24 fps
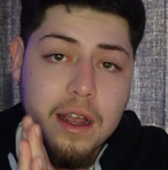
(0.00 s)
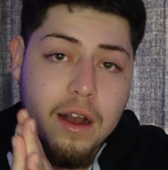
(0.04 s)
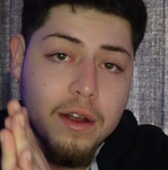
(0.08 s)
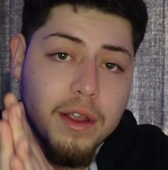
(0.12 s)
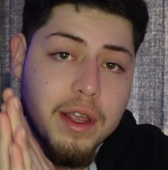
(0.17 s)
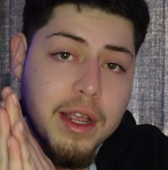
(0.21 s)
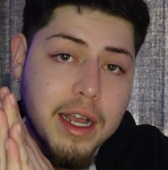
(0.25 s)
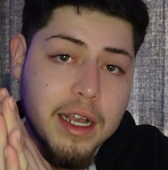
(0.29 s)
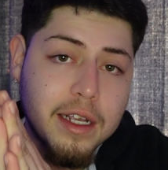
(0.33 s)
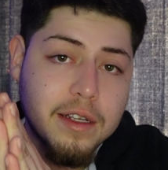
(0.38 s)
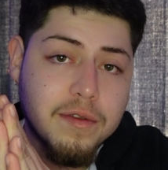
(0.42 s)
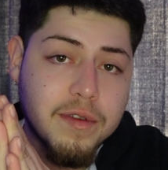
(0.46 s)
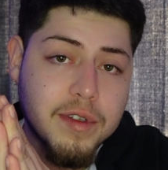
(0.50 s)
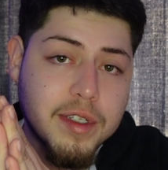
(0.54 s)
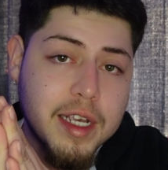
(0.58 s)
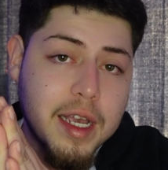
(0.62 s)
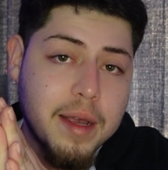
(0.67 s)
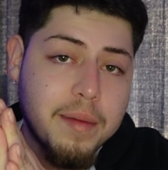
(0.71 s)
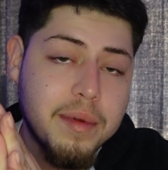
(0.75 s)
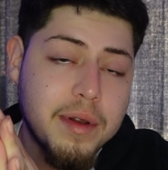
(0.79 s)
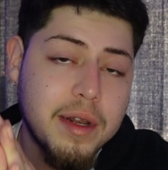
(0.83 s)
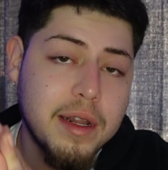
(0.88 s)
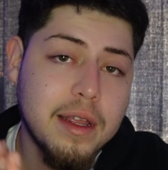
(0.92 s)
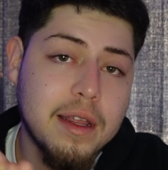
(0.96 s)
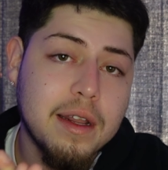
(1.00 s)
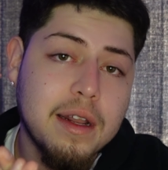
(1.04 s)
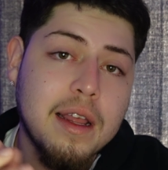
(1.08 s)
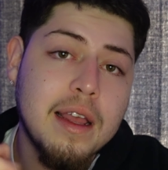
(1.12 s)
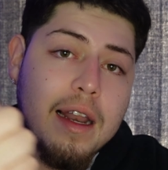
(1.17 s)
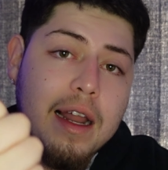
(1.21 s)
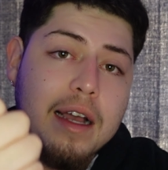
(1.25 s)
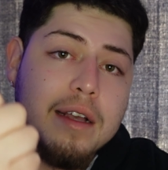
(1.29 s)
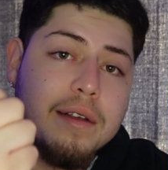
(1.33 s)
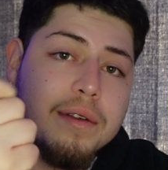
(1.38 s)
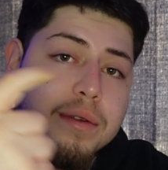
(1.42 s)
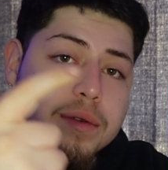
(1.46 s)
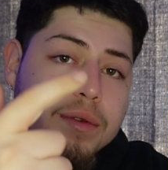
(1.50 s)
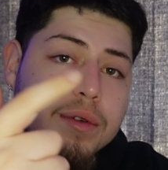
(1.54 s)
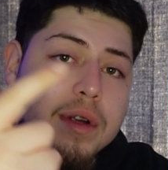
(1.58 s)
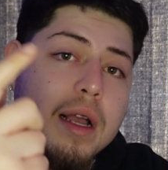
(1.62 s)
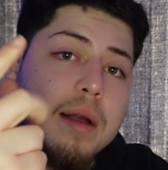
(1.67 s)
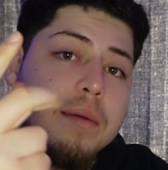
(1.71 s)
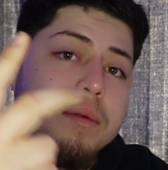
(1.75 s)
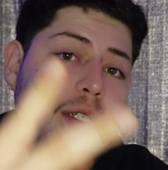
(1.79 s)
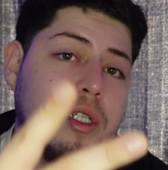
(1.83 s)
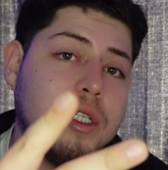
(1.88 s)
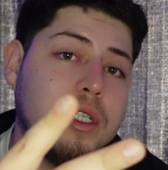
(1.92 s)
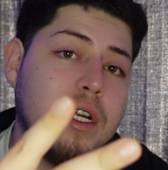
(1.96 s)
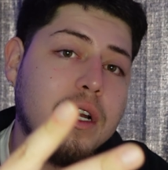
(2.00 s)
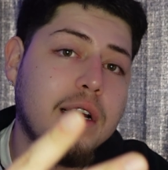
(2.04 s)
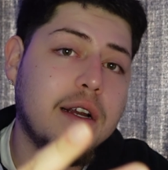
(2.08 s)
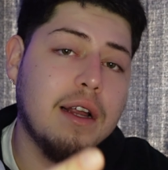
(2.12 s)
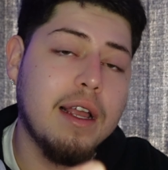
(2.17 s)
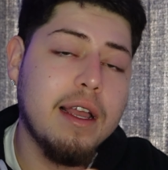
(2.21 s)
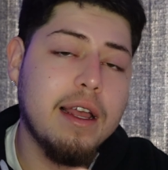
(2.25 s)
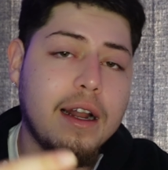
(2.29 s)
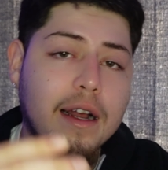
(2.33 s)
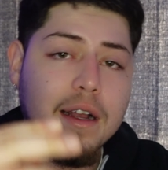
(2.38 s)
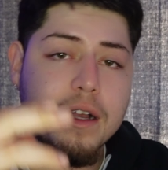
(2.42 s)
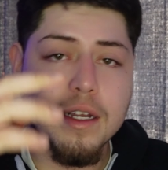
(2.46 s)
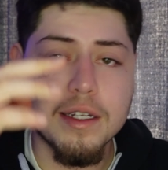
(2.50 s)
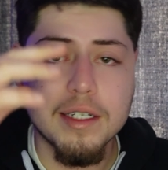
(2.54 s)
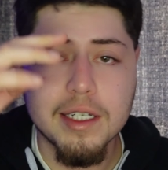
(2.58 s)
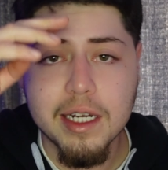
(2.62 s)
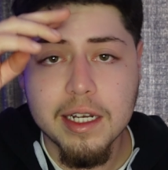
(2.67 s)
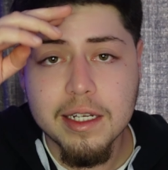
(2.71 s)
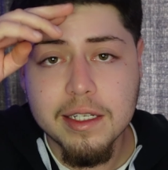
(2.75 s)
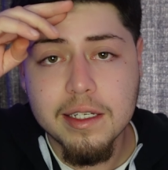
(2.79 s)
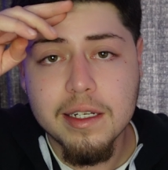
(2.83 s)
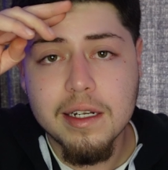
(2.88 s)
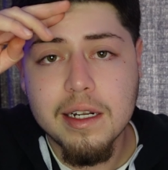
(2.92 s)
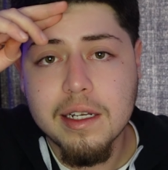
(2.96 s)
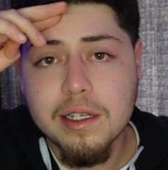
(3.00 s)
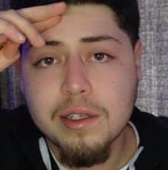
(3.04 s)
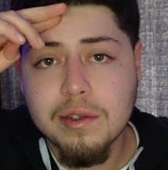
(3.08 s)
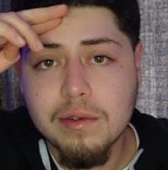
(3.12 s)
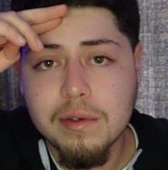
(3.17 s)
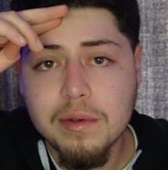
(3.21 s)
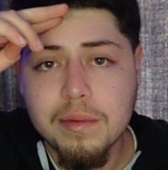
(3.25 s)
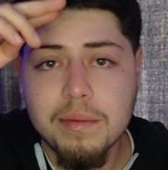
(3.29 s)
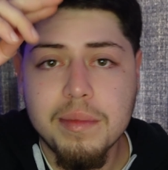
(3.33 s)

all you guys for tapping in. Like, subscribe, and share, and I'll catch you guys in the next one.